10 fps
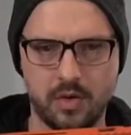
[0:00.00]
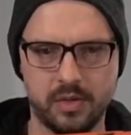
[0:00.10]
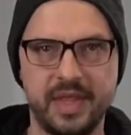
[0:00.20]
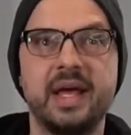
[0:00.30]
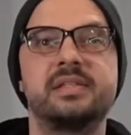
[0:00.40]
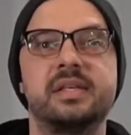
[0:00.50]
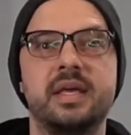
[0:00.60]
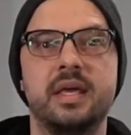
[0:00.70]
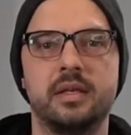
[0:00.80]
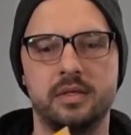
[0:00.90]
Well, that's
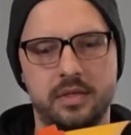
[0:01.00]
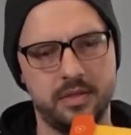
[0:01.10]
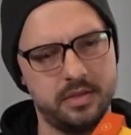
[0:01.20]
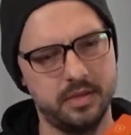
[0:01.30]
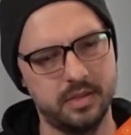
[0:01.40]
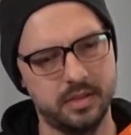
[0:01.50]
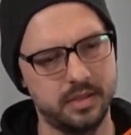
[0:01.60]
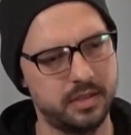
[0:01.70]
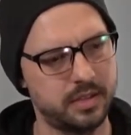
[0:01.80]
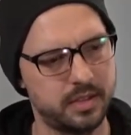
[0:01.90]
it.
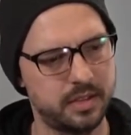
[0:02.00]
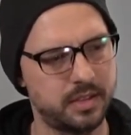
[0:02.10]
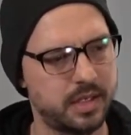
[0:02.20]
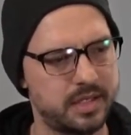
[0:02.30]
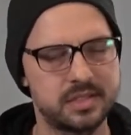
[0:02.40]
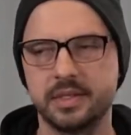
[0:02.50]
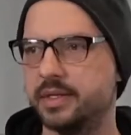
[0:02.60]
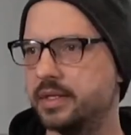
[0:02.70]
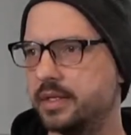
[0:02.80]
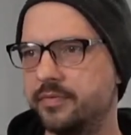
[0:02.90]
Nice
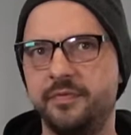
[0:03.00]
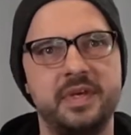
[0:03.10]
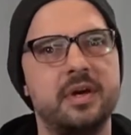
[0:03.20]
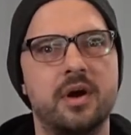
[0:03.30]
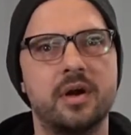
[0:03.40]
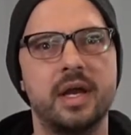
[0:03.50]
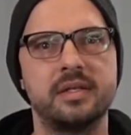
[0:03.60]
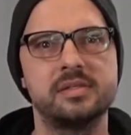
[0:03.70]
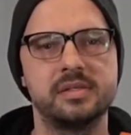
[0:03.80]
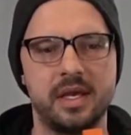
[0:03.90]
little VR
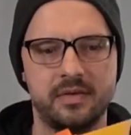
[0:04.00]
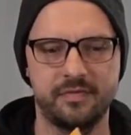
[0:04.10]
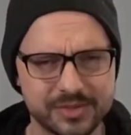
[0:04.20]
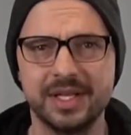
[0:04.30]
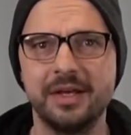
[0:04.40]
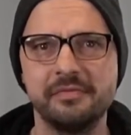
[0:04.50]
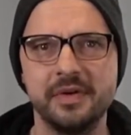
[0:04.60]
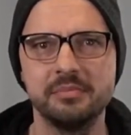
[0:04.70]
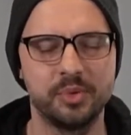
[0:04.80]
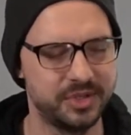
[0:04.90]
headset. It was a lot of
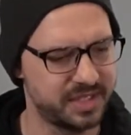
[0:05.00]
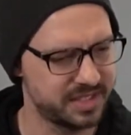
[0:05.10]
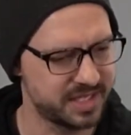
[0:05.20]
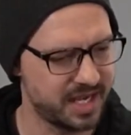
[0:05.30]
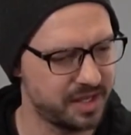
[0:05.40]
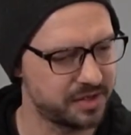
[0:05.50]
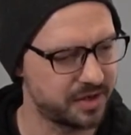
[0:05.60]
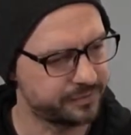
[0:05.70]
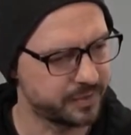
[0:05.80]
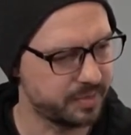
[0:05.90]
fun putting it
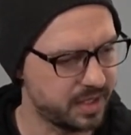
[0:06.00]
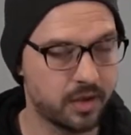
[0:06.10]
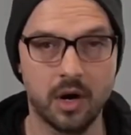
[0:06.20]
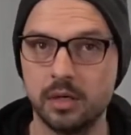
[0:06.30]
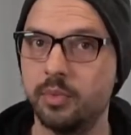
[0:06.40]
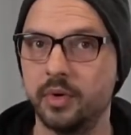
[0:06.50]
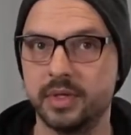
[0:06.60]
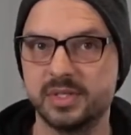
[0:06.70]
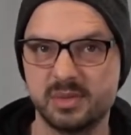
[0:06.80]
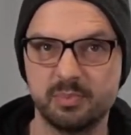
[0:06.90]
together. For being cardboard,
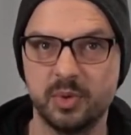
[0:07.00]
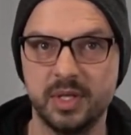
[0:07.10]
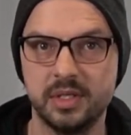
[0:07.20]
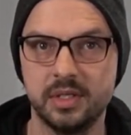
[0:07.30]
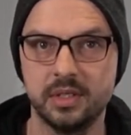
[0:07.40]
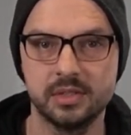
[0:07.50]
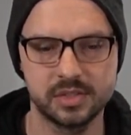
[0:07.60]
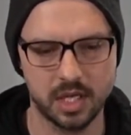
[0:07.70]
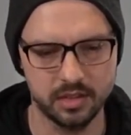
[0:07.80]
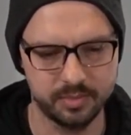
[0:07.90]
it's pretty
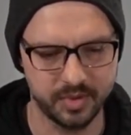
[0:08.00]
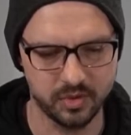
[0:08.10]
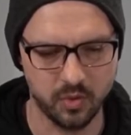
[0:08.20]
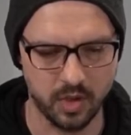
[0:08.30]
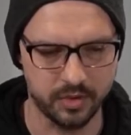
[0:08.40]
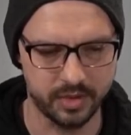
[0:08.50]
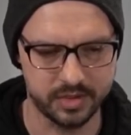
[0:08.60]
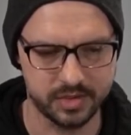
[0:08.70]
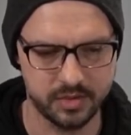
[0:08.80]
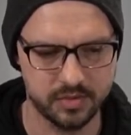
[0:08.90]
solid build quality
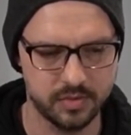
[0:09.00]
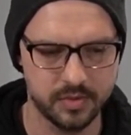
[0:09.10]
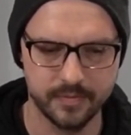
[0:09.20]
too.